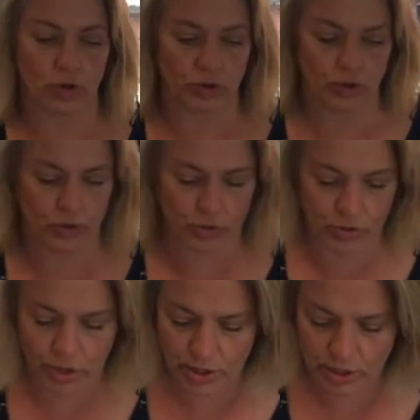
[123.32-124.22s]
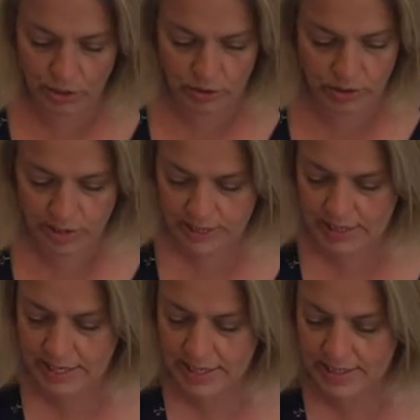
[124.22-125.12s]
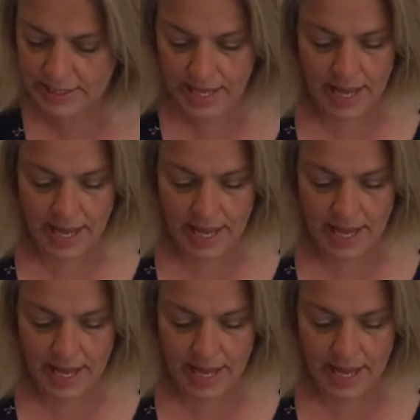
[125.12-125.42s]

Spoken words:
onto the site.